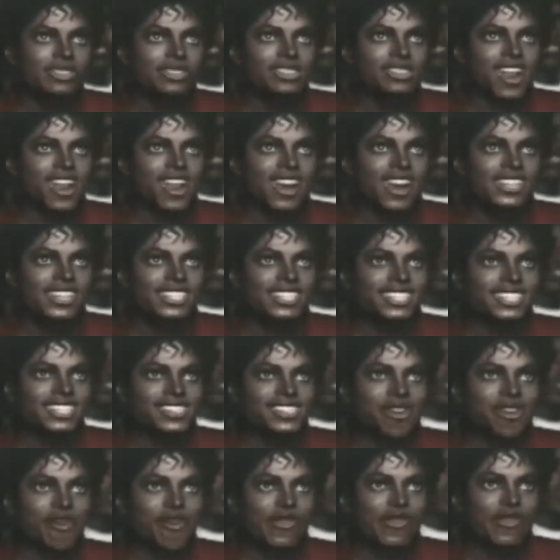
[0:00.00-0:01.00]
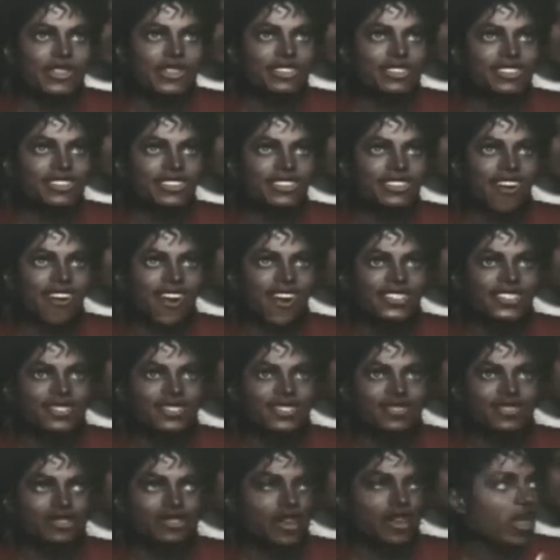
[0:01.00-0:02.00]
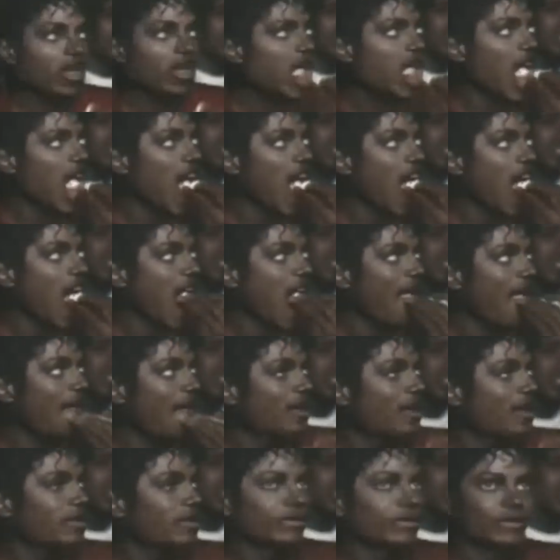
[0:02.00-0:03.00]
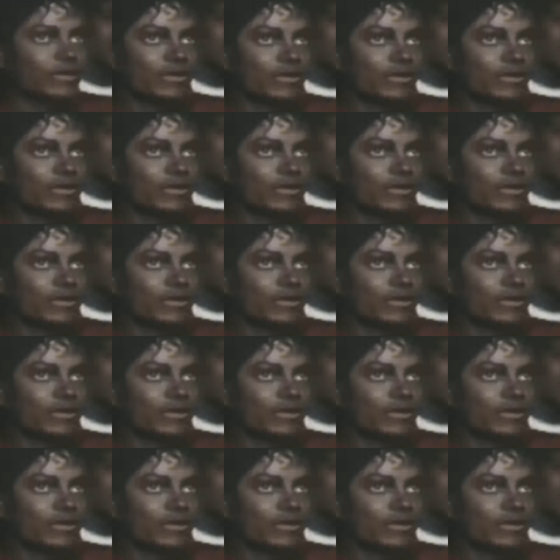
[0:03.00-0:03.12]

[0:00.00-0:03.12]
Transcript: Why is she doing this? Is this the same woman from the other show, right?